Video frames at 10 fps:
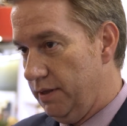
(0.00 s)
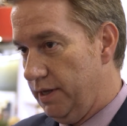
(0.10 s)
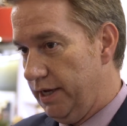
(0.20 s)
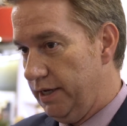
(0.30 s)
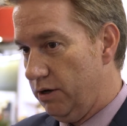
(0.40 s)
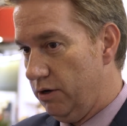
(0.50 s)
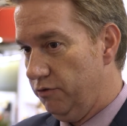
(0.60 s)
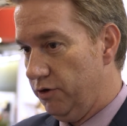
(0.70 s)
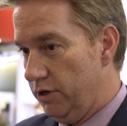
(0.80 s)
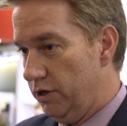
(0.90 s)
They
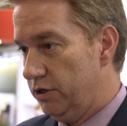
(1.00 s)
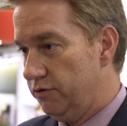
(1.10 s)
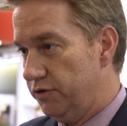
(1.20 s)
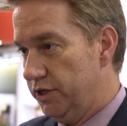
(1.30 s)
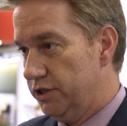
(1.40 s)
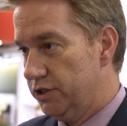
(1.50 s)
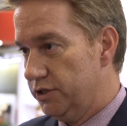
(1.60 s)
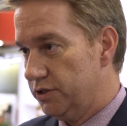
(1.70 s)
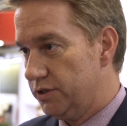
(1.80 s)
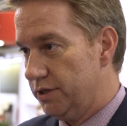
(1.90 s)
offer a lot of
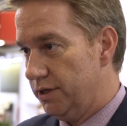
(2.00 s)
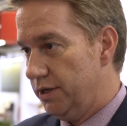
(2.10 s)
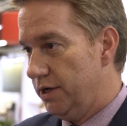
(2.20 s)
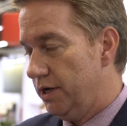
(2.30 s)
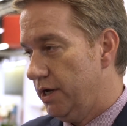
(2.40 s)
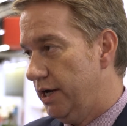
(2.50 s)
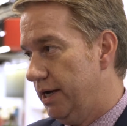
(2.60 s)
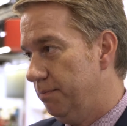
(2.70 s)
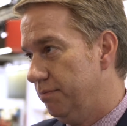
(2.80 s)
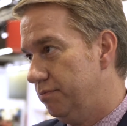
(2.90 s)
features.
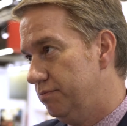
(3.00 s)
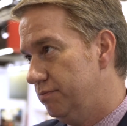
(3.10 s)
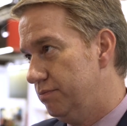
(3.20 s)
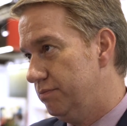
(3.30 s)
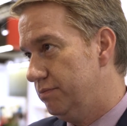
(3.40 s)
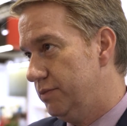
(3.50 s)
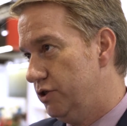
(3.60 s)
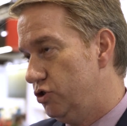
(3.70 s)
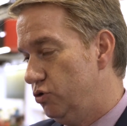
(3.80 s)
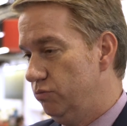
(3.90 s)
The
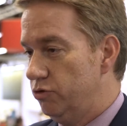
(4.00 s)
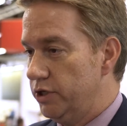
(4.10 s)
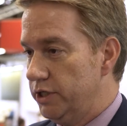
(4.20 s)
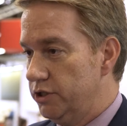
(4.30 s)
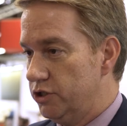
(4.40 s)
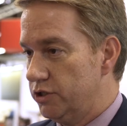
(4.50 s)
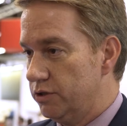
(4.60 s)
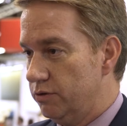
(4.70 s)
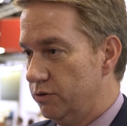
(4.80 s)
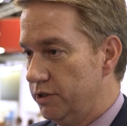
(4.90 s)
zoom range,
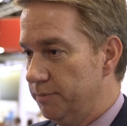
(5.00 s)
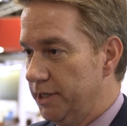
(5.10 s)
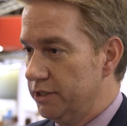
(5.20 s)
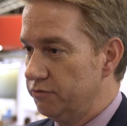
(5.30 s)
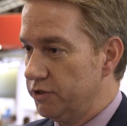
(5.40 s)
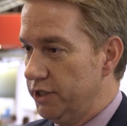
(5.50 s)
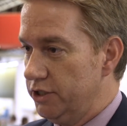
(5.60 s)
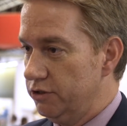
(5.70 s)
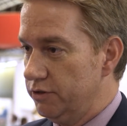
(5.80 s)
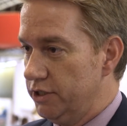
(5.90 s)
or the
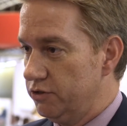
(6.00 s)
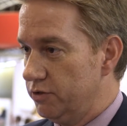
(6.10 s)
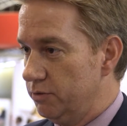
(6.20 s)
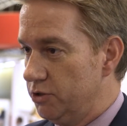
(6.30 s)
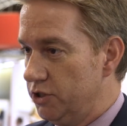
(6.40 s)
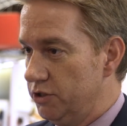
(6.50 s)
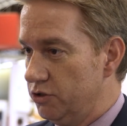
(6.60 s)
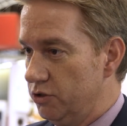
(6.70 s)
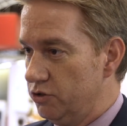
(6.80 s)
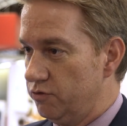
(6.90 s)
magnification range, for the machines
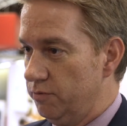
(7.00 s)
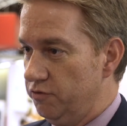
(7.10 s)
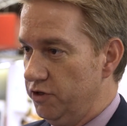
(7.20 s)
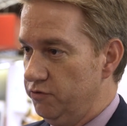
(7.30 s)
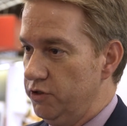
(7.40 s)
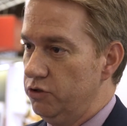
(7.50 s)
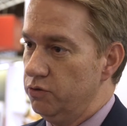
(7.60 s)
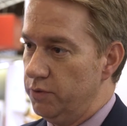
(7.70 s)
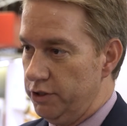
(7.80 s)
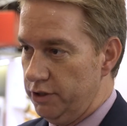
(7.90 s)
goes from 50 to
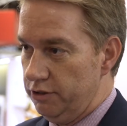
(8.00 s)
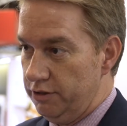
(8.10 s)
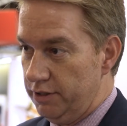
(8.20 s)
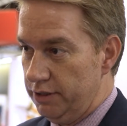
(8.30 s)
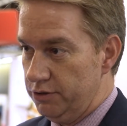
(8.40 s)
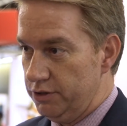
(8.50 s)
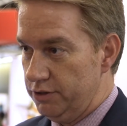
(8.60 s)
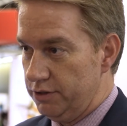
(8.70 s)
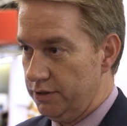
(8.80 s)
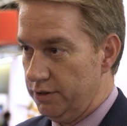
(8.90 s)

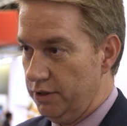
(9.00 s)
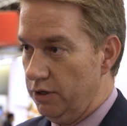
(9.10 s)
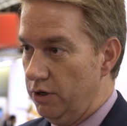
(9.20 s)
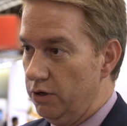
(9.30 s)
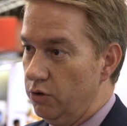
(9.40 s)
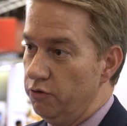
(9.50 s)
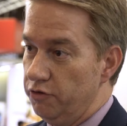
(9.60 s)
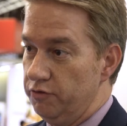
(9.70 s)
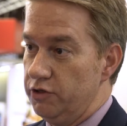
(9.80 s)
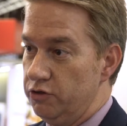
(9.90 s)
100,000 or
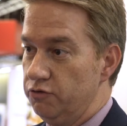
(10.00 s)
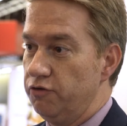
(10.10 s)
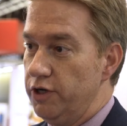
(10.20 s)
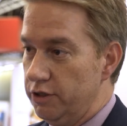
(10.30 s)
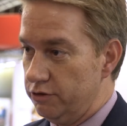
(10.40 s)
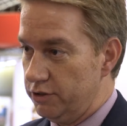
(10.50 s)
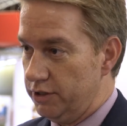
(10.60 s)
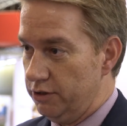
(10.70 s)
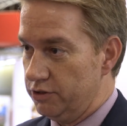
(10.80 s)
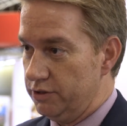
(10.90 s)
50 to
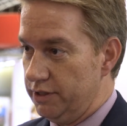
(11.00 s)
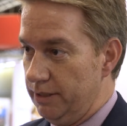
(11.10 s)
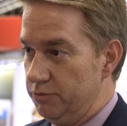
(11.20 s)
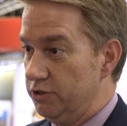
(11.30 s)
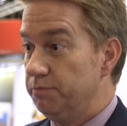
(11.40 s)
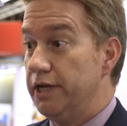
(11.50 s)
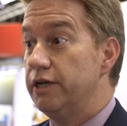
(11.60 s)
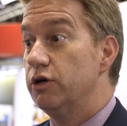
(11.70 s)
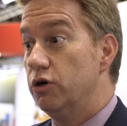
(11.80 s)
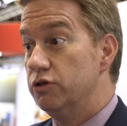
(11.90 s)
300,000 times,
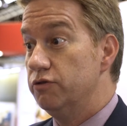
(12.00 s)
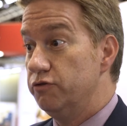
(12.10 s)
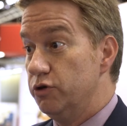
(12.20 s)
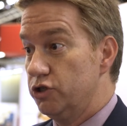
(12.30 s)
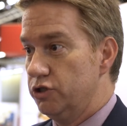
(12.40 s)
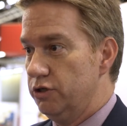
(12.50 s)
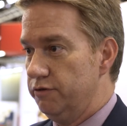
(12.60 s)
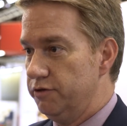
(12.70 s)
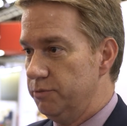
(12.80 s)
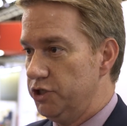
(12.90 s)
depending on the version
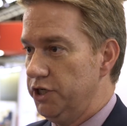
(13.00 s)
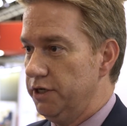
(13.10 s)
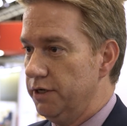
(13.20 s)
of the machine.